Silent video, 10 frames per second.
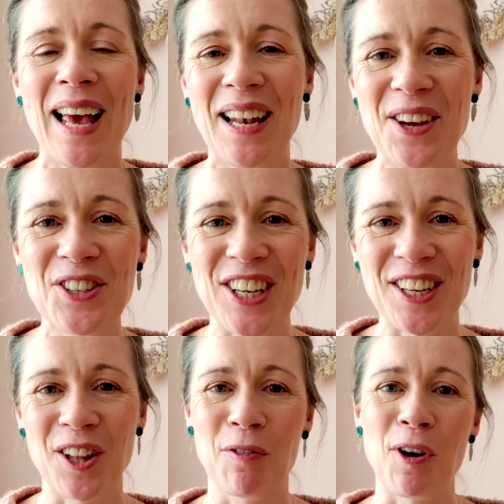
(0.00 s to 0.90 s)
Hello
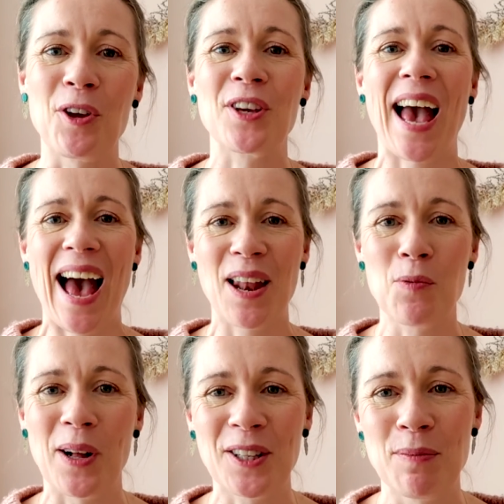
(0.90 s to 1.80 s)
gentlefolk
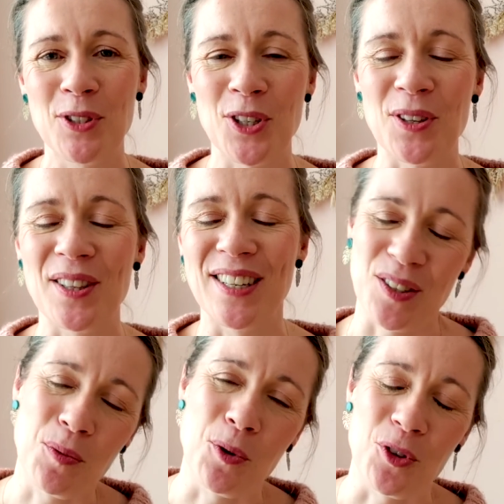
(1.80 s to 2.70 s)
and welcome to the
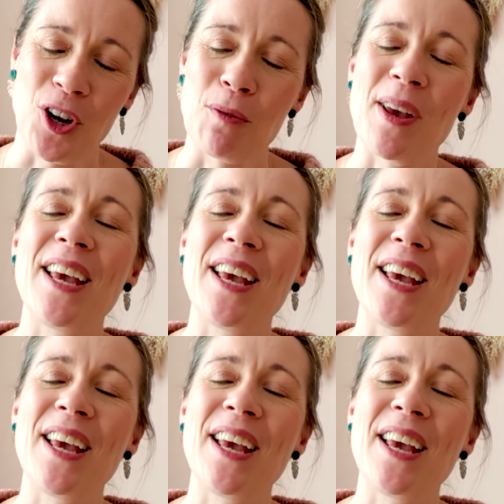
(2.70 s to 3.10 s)
Knitted Wardrobe.